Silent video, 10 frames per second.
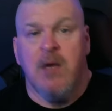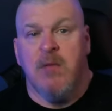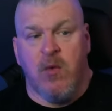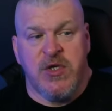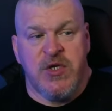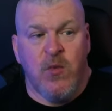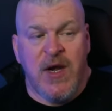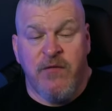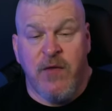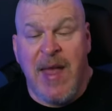but we're still
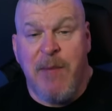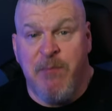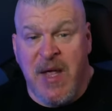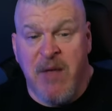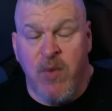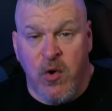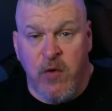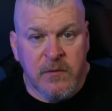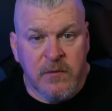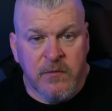waiting for that big move